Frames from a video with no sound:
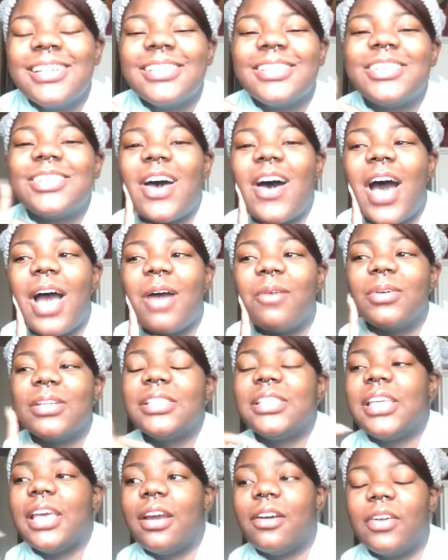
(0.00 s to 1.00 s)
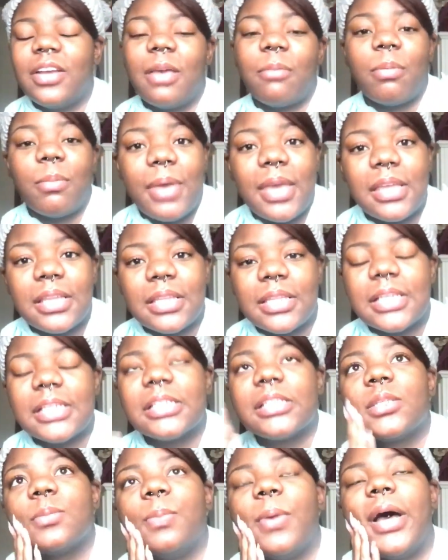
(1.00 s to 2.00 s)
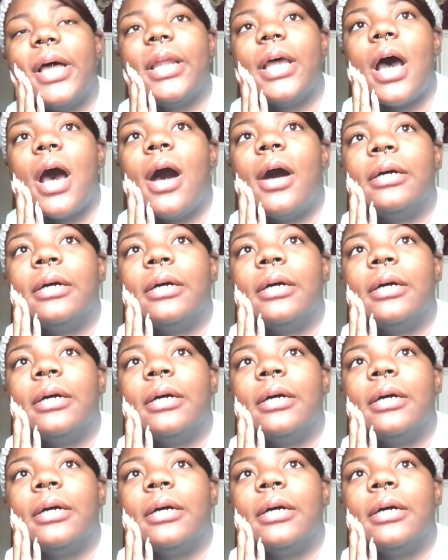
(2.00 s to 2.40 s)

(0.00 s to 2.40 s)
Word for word: So I wanted to hurry up and make this. But,